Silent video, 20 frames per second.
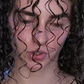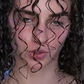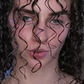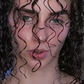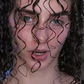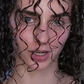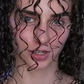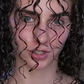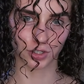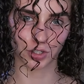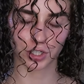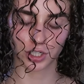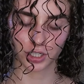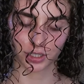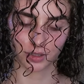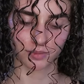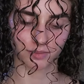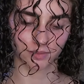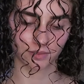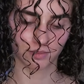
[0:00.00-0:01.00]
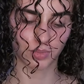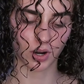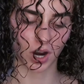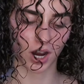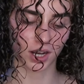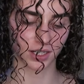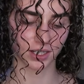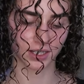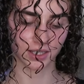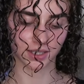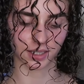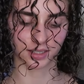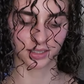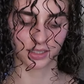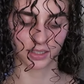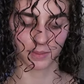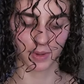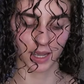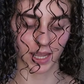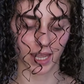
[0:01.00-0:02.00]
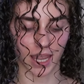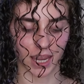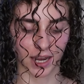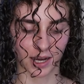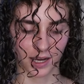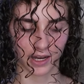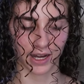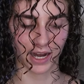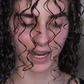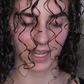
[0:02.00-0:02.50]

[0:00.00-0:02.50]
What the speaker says: scrunch products into my hair,